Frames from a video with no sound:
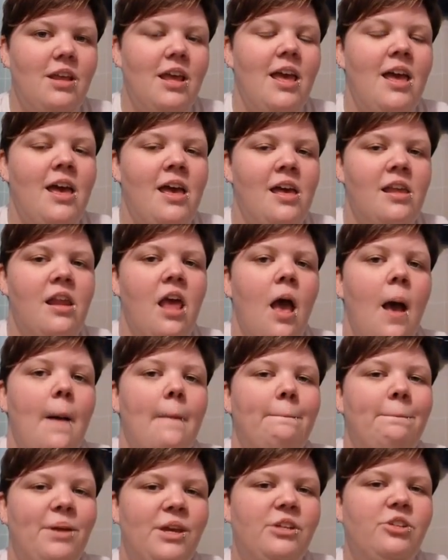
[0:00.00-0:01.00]
And
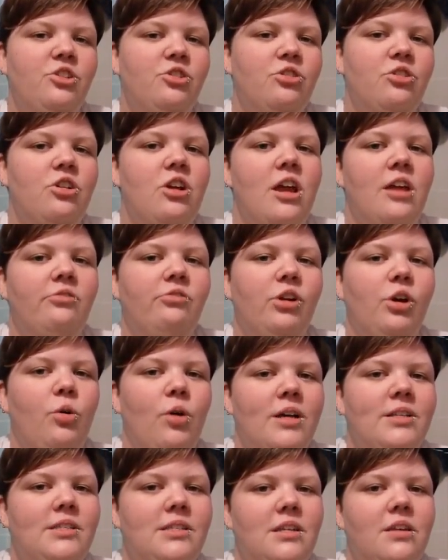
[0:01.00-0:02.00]
be sure and
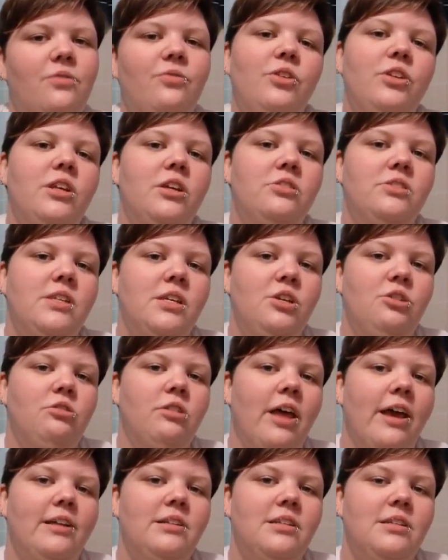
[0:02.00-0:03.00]
request any videos that you'd
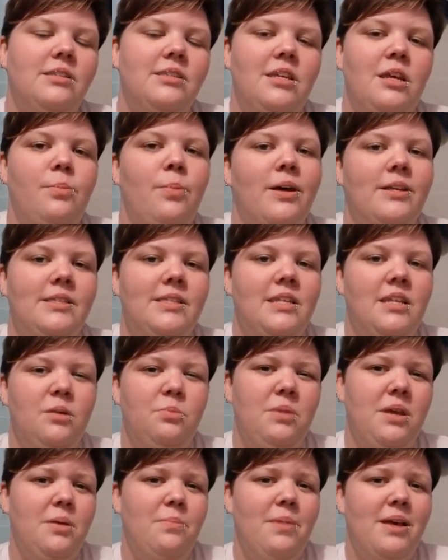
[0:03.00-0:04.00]
like to see by sending
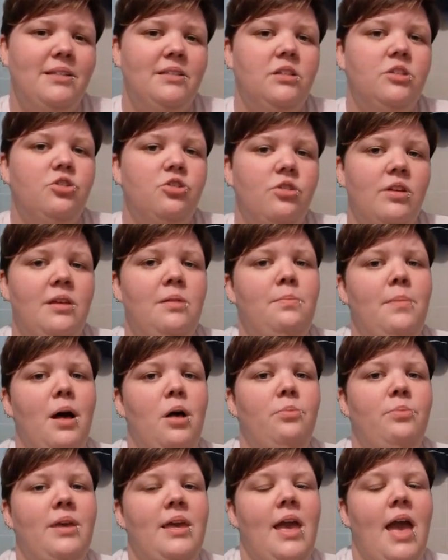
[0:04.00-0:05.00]
me a message or
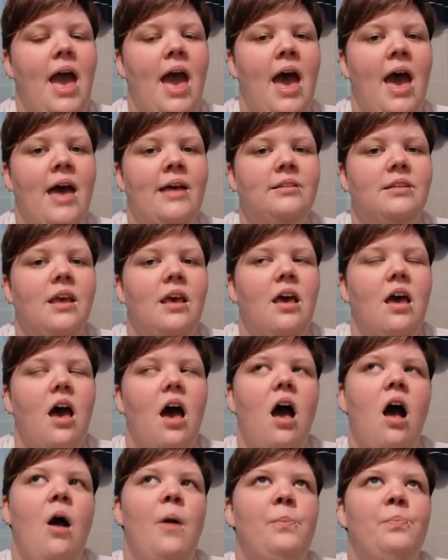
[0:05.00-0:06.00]
email me at
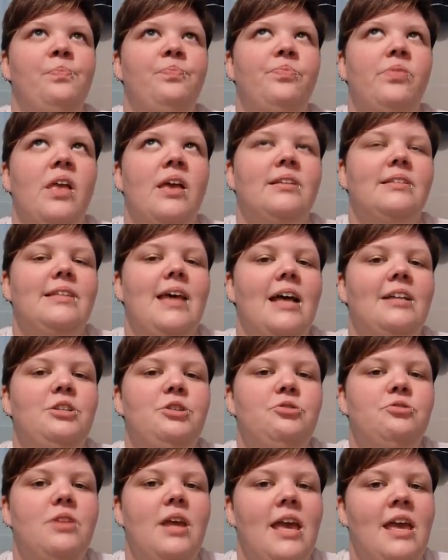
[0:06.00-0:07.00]
um,
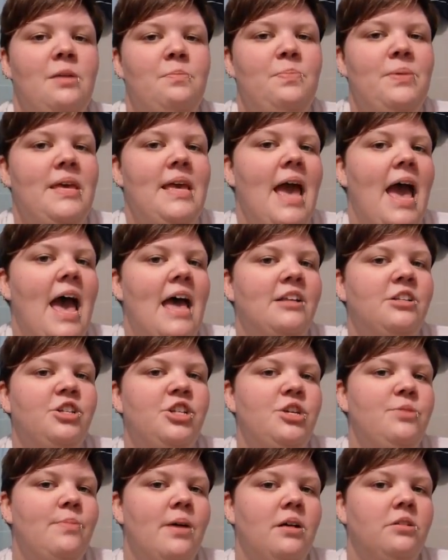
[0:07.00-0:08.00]
tattooedape at
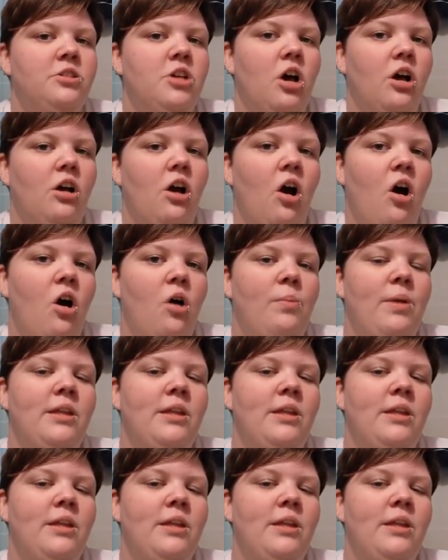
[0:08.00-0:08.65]
gmail.com.